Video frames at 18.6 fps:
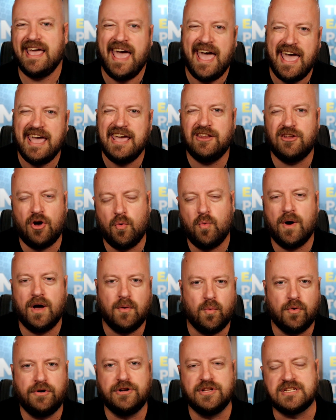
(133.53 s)
hey, you know
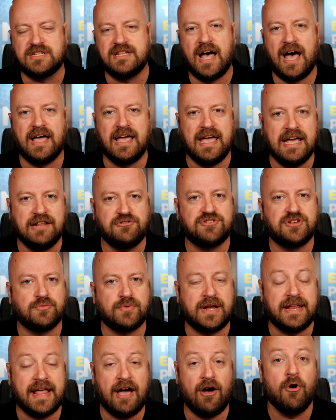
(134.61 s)
what, we're just not interested
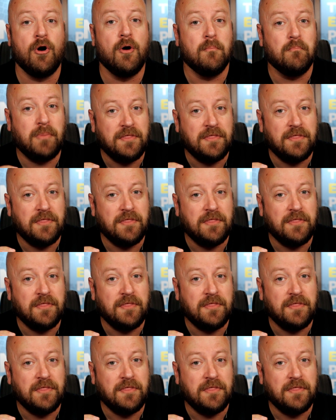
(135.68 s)
right now,